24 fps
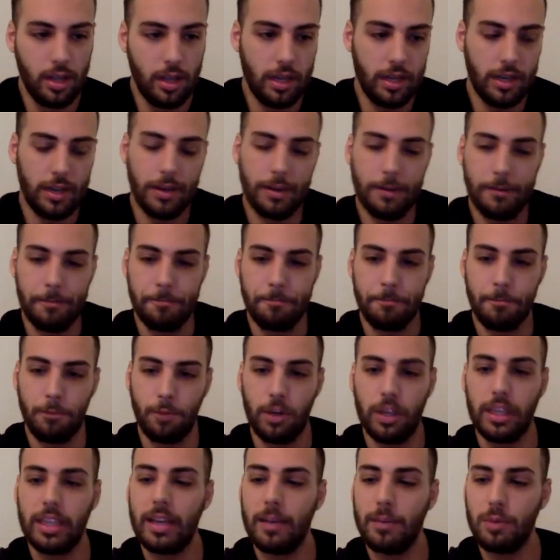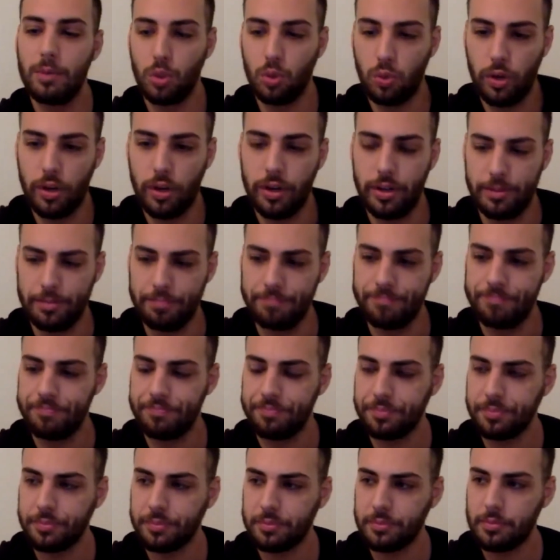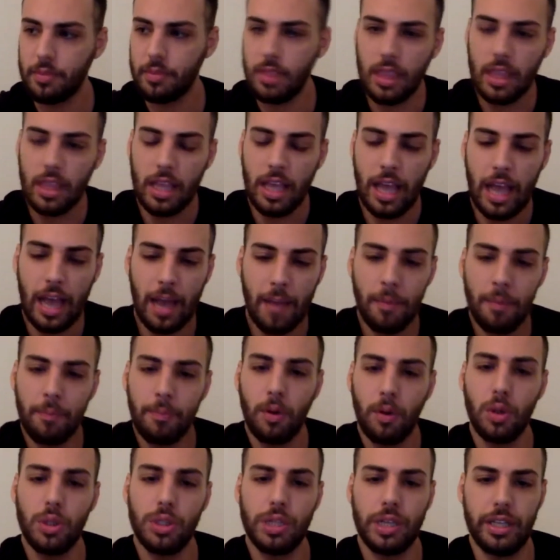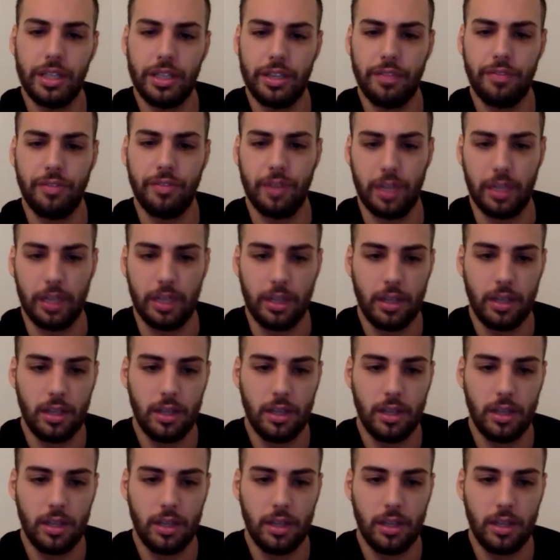Um, when it comes to Twitter, I'm approaching it differently.